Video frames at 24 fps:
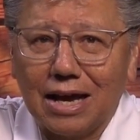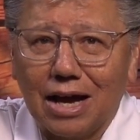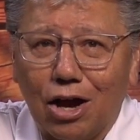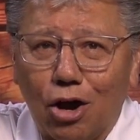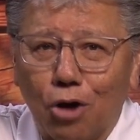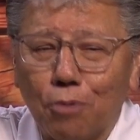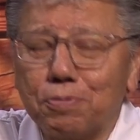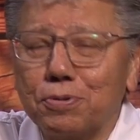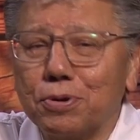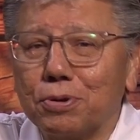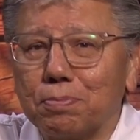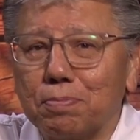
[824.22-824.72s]

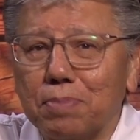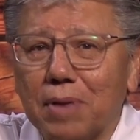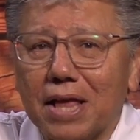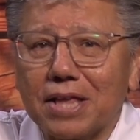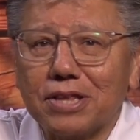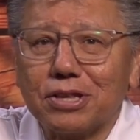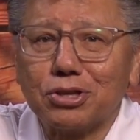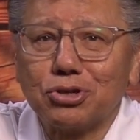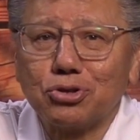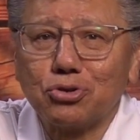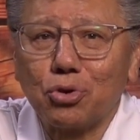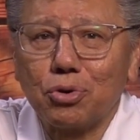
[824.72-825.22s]
I hope you'll
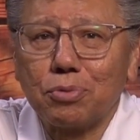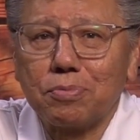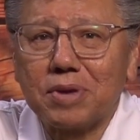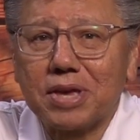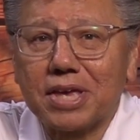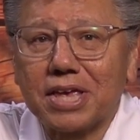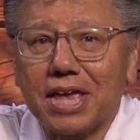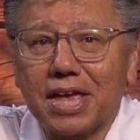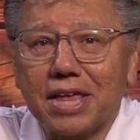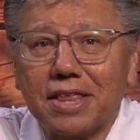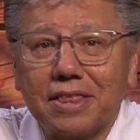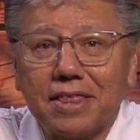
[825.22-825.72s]
plan to join me
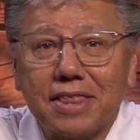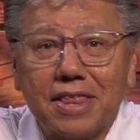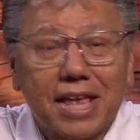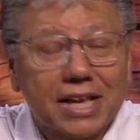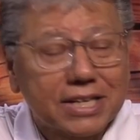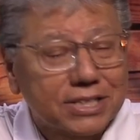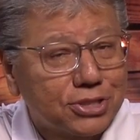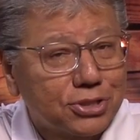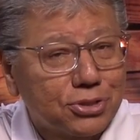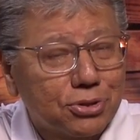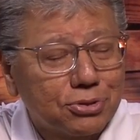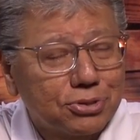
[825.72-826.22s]
again
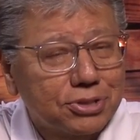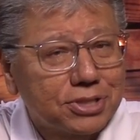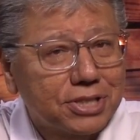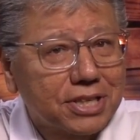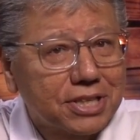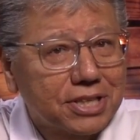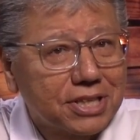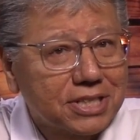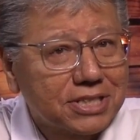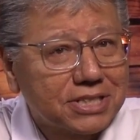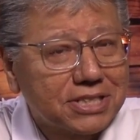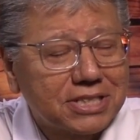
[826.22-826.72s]
next
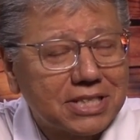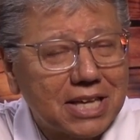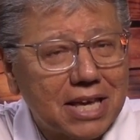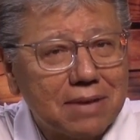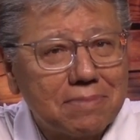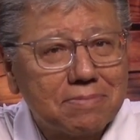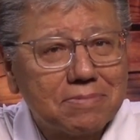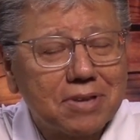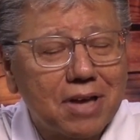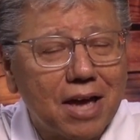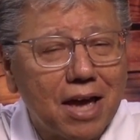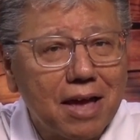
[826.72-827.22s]
Thursday at the
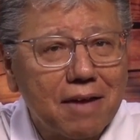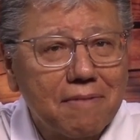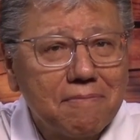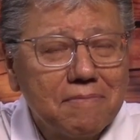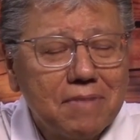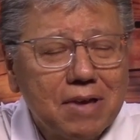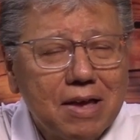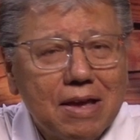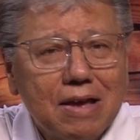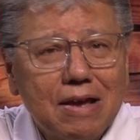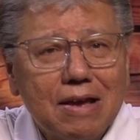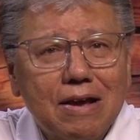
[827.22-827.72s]
same time
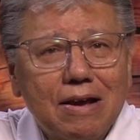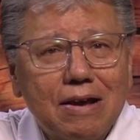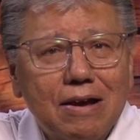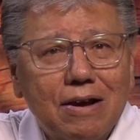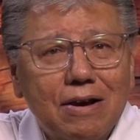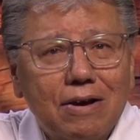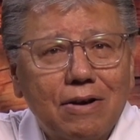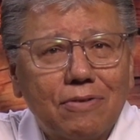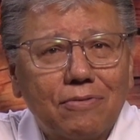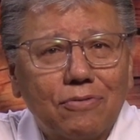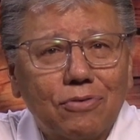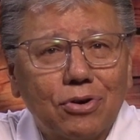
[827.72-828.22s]

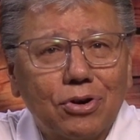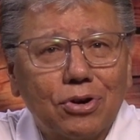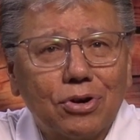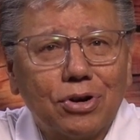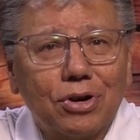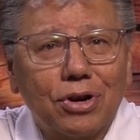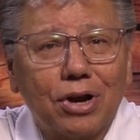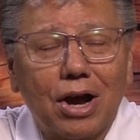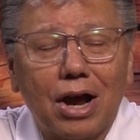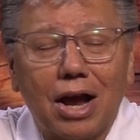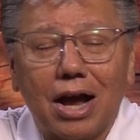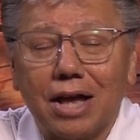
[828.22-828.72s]

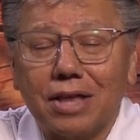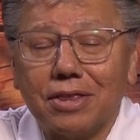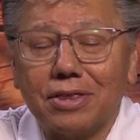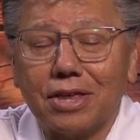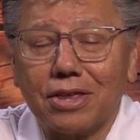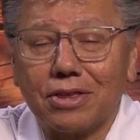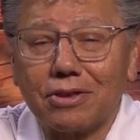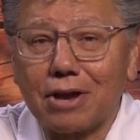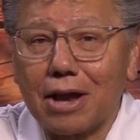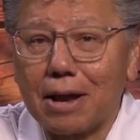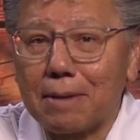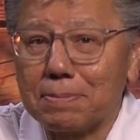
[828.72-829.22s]
for
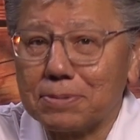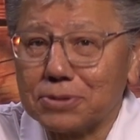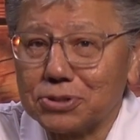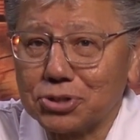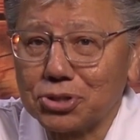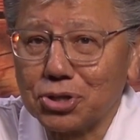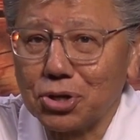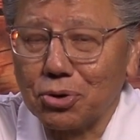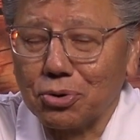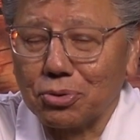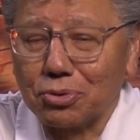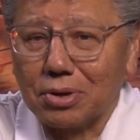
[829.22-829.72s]
another
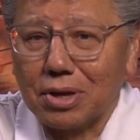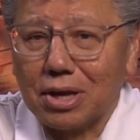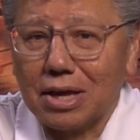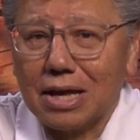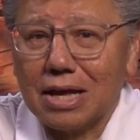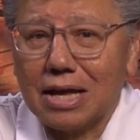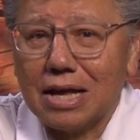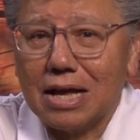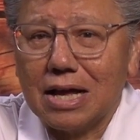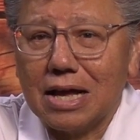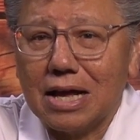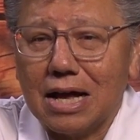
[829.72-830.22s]
episode
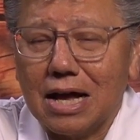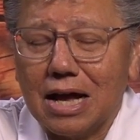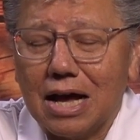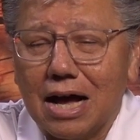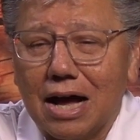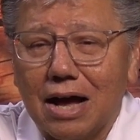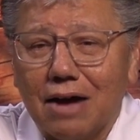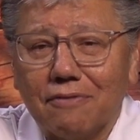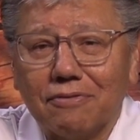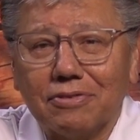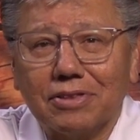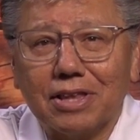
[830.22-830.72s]

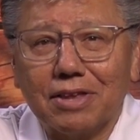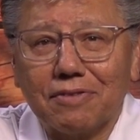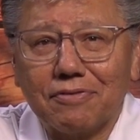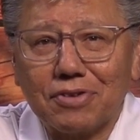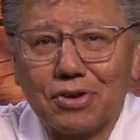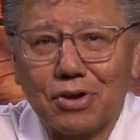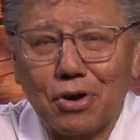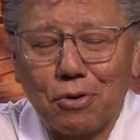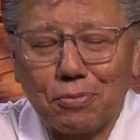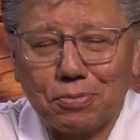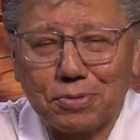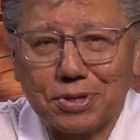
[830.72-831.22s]
of
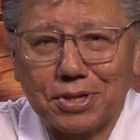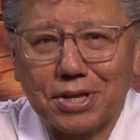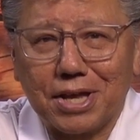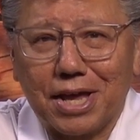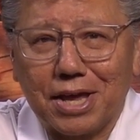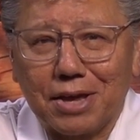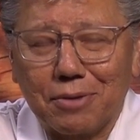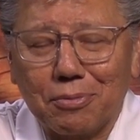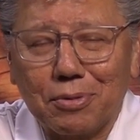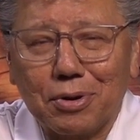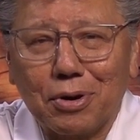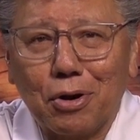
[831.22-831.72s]
Living Hope
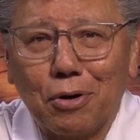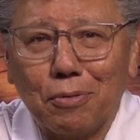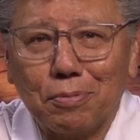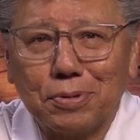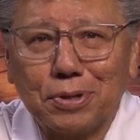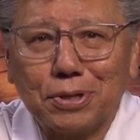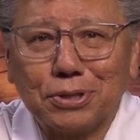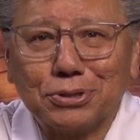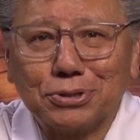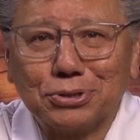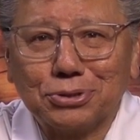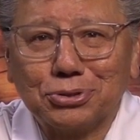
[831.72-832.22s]
Today. We hope
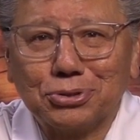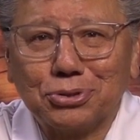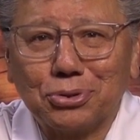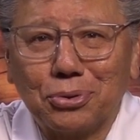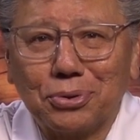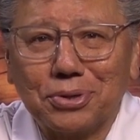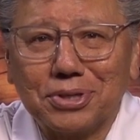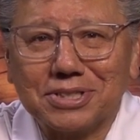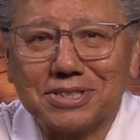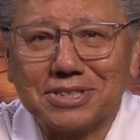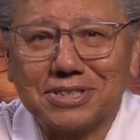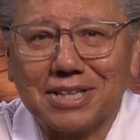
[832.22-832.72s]
that you'll
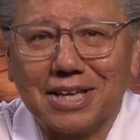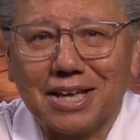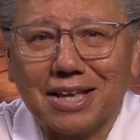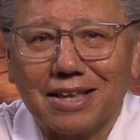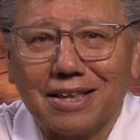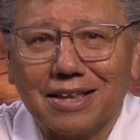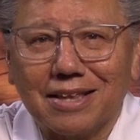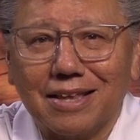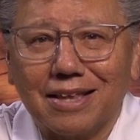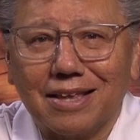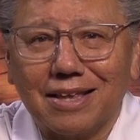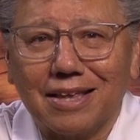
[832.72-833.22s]
join us
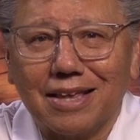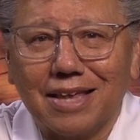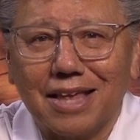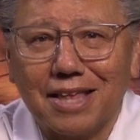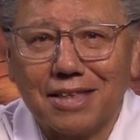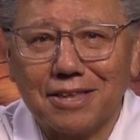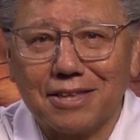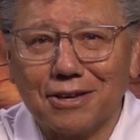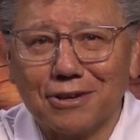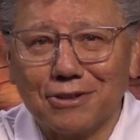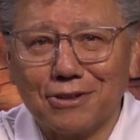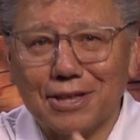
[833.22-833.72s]
then.
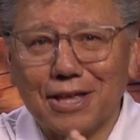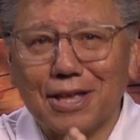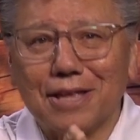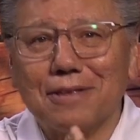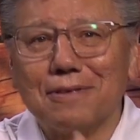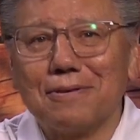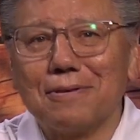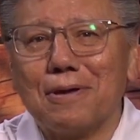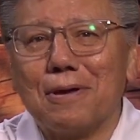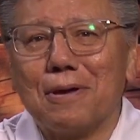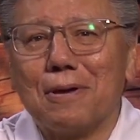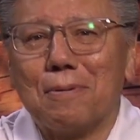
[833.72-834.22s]
Until
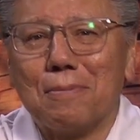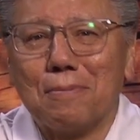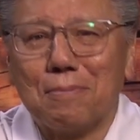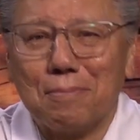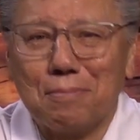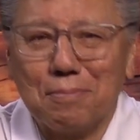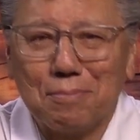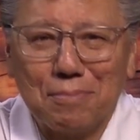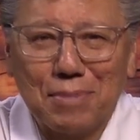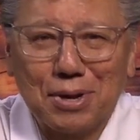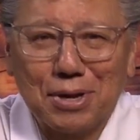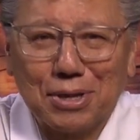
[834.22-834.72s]
then,
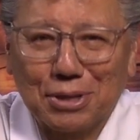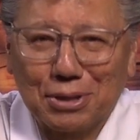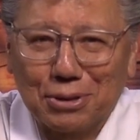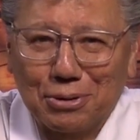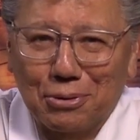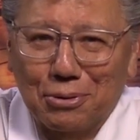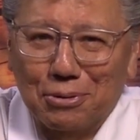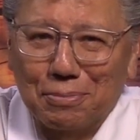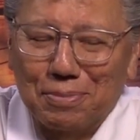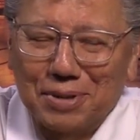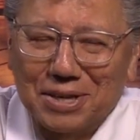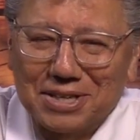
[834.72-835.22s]
may the
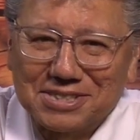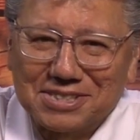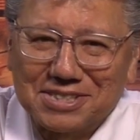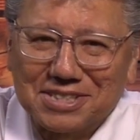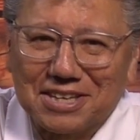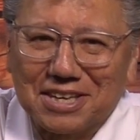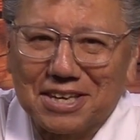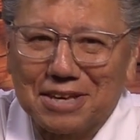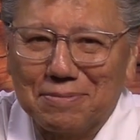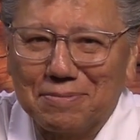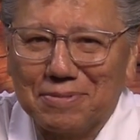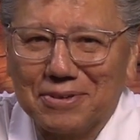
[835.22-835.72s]
Lord bless
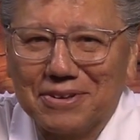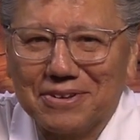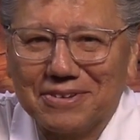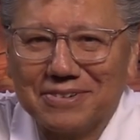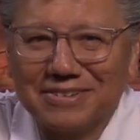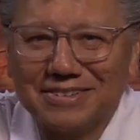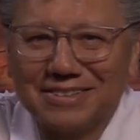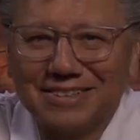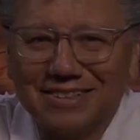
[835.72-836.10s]
and keep you.